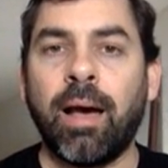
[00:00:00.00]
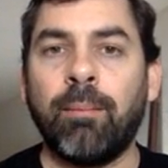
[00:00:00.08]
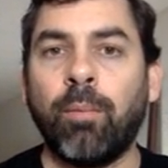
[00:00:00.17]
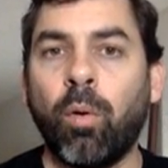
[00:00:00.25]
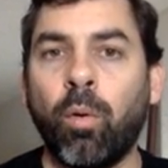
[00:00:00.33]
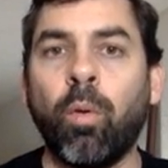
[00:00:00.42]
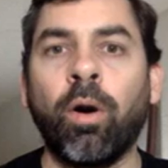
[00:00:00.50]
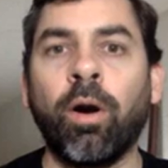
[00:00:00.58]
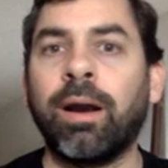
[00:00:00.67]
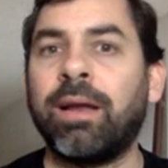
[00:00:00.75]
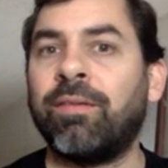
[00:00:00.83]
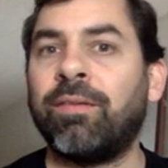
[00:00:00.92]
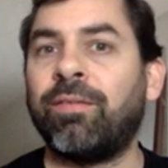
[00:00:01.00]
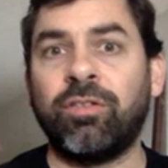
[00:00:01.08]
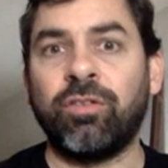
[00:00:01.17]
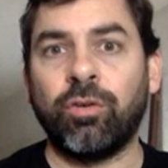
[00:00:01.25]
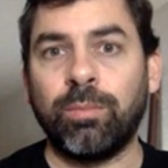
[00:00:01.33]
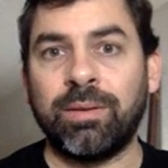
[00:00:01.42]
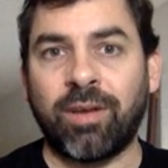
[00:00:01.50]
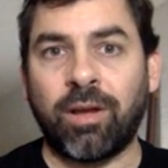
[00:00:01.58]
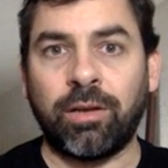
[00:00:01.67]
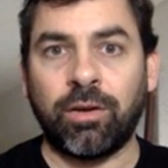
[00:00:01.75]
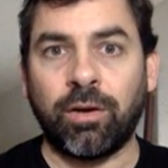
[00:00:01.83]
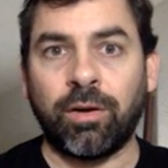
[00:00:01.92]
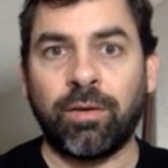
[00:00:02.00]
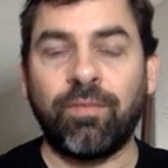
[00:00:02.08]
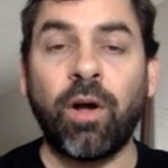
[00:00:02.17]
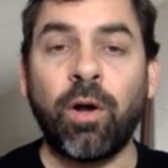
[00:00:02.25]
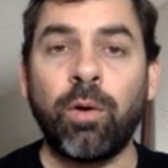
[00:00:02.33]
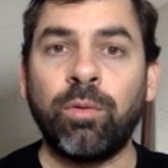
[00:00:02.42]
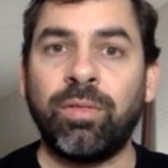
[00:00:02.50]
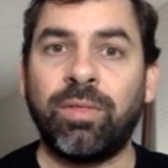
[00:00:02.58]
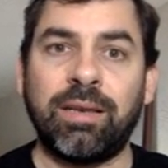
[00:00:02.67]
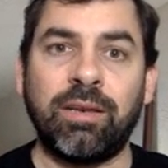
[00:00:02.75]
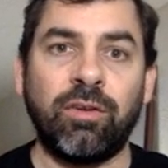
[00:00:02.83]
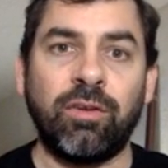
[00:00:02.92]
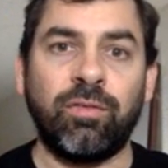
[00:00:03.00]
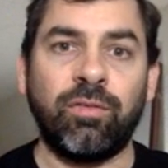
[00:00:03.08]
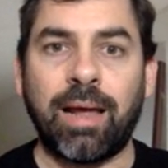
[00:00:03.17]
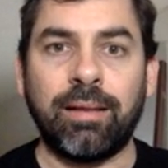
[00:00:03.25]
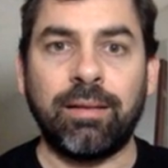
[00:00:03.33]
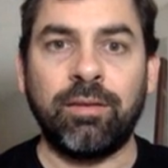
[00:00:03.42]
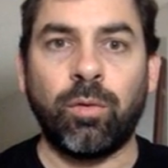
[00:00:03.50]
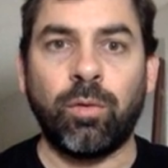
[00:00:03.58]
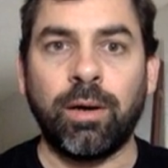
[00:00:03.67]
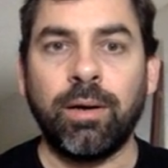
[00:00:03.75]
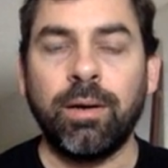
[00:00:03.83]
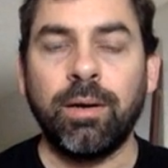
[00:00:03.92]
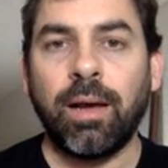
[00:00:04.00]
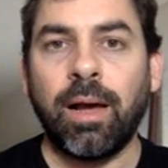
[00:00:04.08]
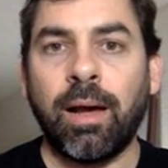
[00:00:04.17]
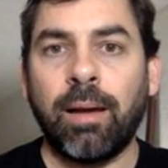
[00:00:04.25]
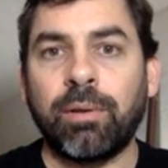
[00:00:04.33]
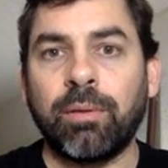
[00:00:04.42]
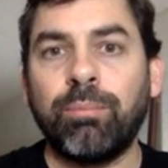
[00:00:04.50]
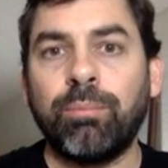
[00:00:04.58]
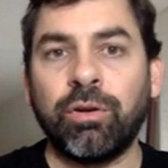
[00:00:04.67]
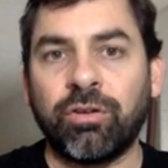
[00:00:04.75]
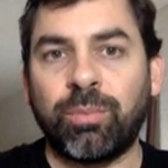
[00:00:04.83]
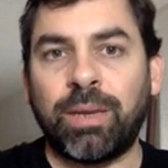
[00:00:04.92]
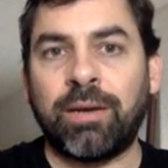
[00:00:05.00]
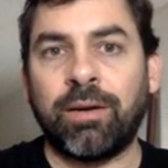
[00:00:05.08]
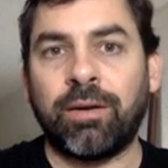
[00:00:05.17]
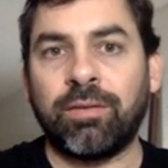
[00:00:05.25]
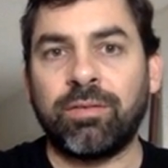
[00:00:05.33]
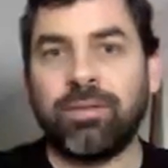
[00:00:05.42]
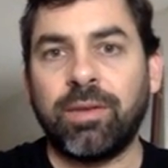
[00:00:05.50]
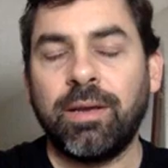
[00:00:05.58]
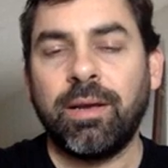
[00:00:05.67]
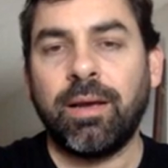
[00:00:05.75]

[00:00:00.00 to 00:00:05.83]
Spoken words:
Or if Zoom is on your phone, then you've got your computer speakers.